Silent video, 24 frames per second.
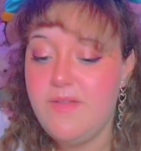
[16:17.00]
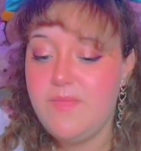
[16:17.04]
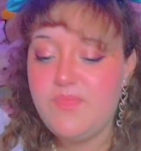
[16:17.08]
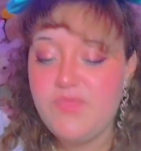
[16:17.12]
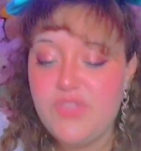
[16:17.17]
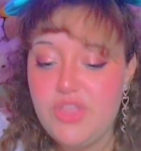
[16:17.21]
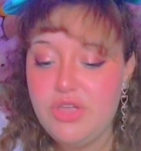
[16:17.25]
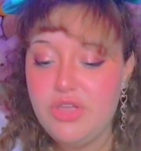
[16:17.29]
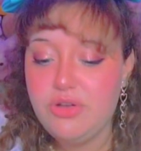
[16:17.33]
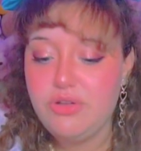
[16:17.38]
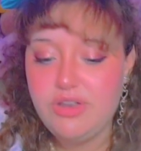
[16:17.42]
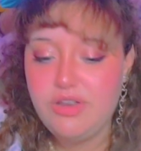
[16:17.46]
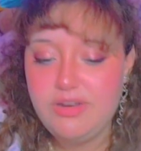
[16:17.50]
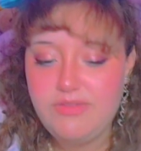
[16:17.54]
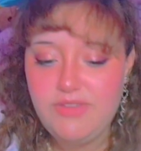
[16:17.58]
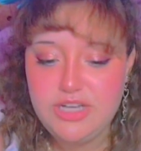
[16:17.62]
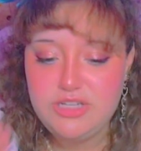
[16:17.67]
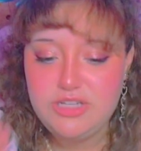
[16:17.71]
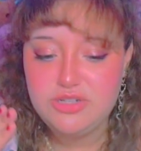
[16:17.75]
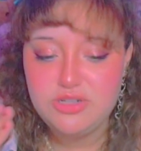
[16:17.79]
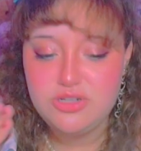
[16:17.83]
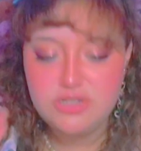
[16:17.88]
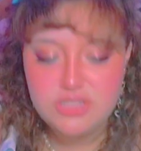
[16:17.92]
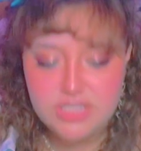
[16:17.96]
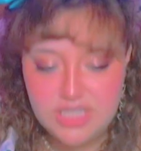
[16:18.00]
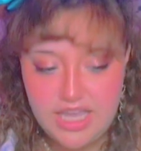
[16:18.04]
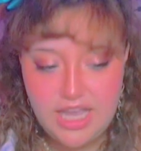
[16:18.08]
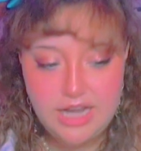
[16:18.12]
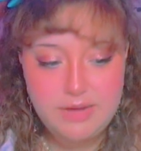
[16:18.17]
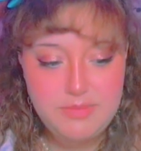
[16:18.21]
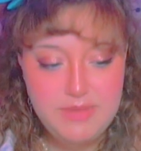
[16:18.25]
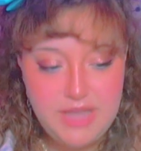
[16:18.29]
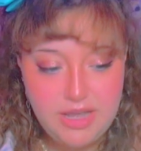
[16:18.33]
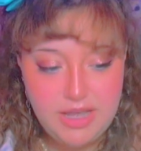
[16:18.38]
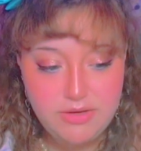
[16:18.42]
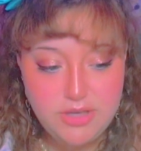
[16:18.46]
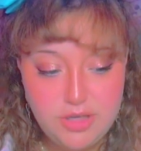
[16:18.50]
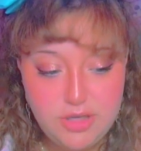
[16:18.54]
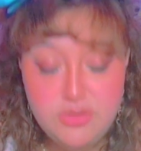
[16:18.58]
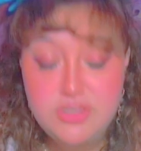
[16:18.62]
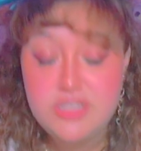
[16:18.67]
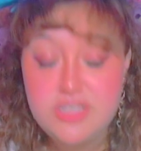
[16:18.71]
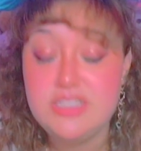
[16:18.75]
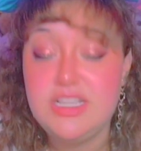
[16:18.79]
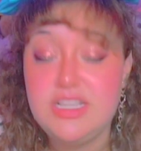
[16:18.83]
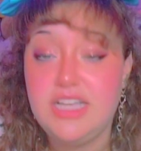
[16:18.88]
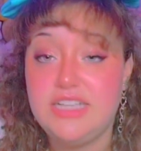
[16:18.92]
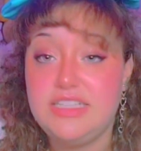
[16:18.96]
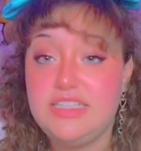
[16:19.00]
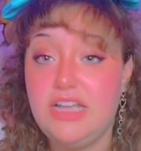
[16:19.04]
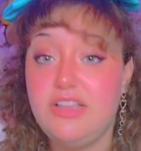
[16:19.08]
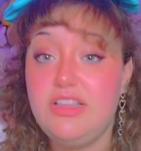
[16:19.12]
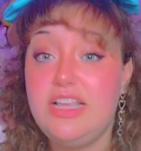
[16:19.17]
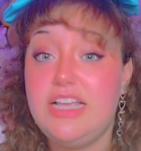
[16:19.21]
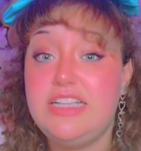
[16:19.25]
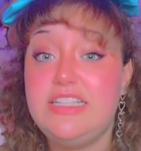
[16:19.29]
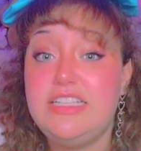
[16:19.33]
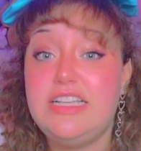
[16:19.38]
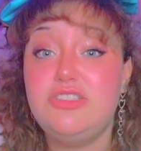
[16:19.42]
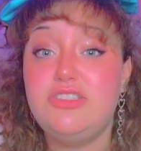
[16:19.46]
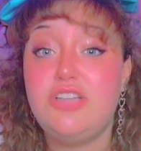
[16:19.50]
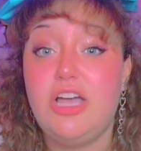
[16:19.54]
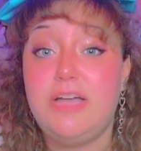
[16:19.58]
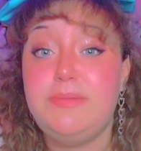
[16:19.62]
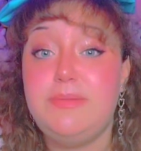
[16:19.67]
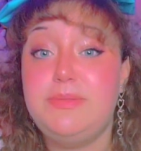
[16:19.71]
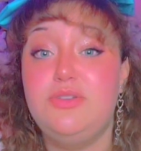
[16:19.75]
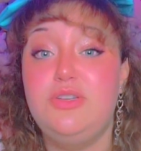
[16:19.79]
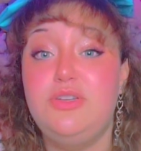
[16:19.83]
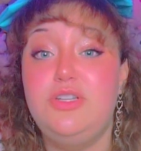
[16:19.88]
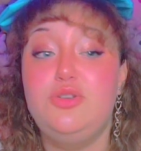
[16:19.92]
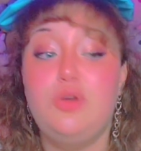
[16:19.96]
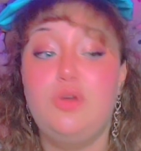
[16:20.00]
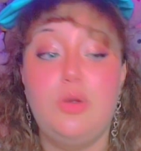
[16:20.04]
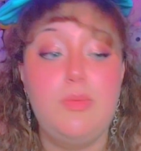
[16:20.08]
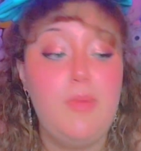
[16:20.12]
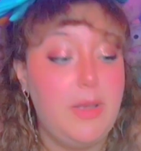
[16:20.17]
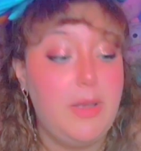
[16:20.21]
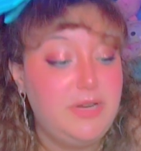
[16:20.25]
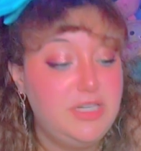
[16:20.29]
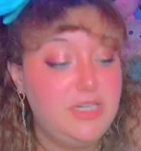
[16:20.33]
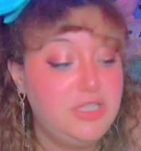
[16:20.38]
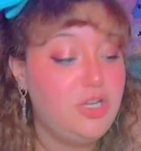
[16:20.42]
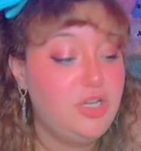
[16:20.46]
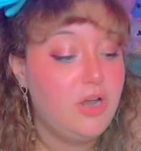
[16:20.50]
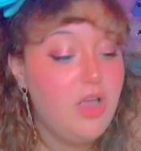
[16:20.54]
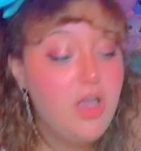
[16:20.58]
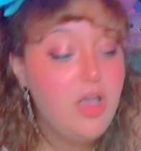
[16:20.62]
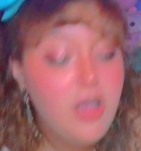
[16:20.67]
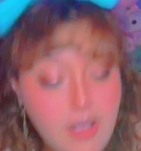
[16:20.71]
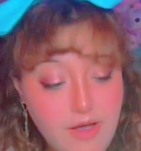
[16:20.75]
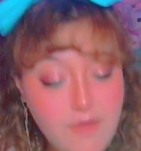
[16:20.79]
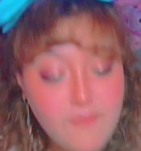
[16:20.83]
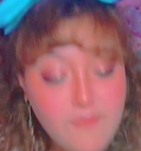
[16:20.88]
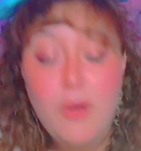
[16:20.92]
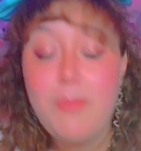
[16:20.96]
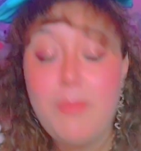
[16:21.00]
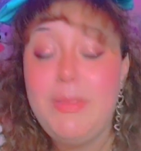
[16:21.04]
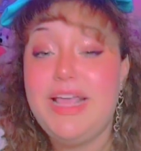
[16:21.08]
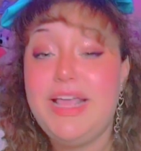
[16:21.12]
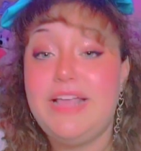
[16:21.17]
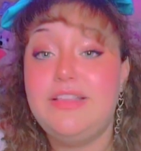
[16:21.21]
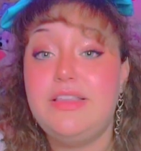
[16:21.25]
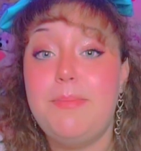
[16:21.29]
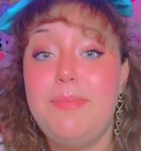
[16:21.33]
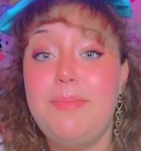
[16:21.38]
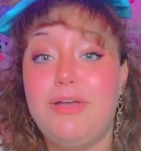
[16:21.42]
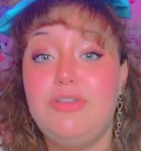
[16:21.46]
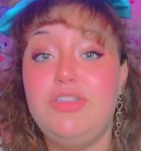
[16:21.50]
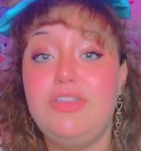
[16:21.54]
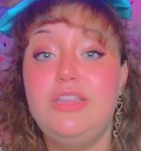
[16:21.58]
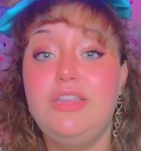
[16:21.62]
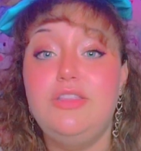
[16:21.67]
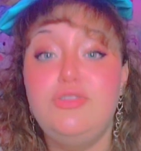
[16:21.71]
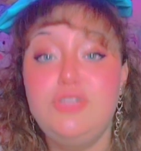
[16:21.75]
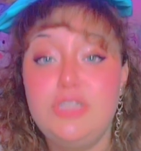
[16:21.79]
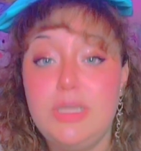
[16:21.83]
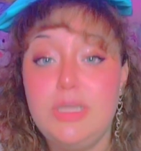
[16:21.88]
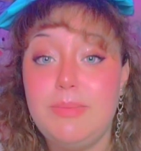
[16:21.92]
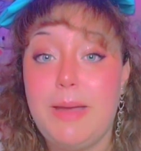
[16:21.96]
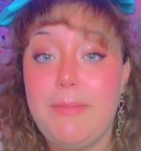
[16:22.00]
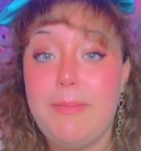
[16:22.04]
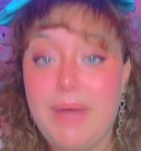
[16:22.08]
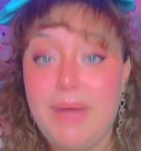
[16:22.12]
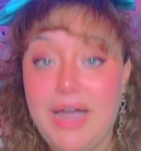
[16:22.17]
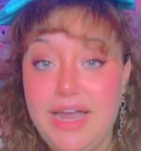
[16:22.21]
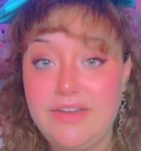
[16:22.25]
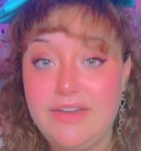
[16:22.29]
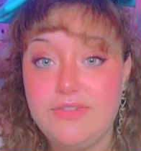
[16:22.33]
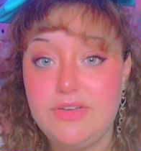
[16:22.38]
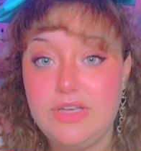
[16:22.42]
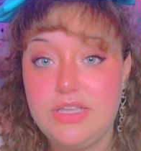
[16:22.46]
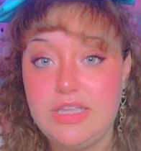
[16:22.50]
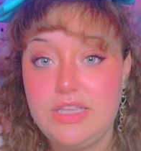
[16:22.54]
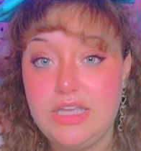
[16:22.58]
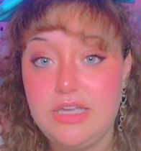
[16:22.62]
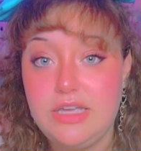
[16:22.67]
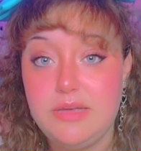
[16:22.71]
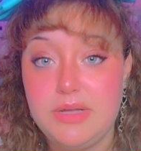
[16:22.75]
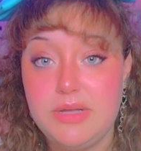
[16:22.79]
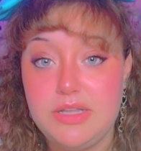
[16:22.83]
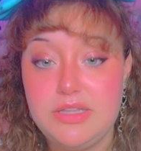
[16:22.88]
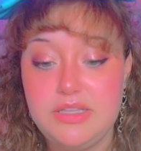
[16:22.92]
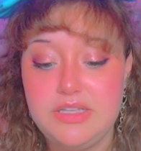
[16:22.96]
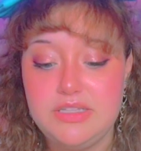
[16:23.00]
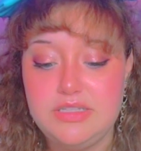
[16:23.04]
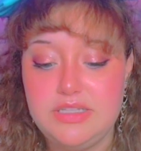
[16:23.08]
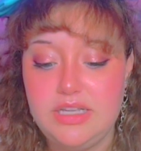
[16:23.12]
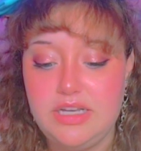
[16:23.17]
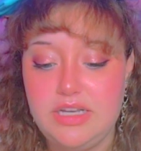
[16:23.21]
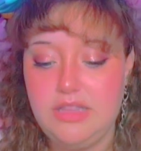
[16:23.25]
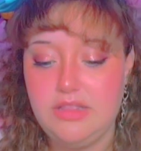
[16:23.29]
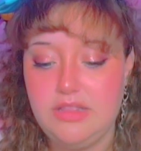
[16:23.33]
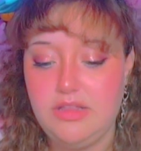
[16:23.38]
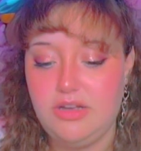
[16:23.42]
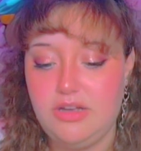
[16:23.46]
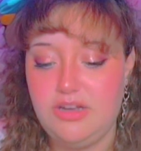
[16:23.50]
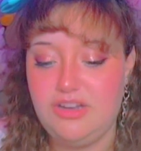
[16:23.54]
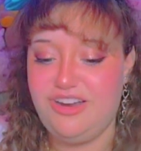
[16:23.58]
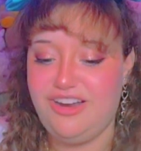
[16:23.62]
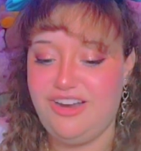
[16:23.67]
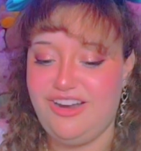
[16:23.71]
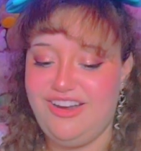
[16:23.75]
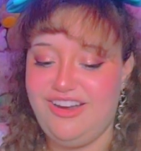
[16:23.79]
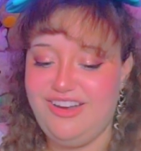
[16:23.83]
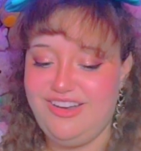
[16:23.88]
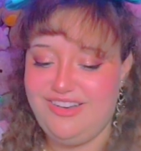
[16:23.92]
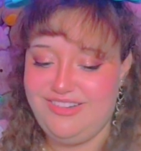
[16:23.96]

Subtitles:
Little Adventurers Academy, how cute does that sound? That sounds absolutely adorable. I'm gonna start foaming at the mouth and losing my mind if I think about this any longer.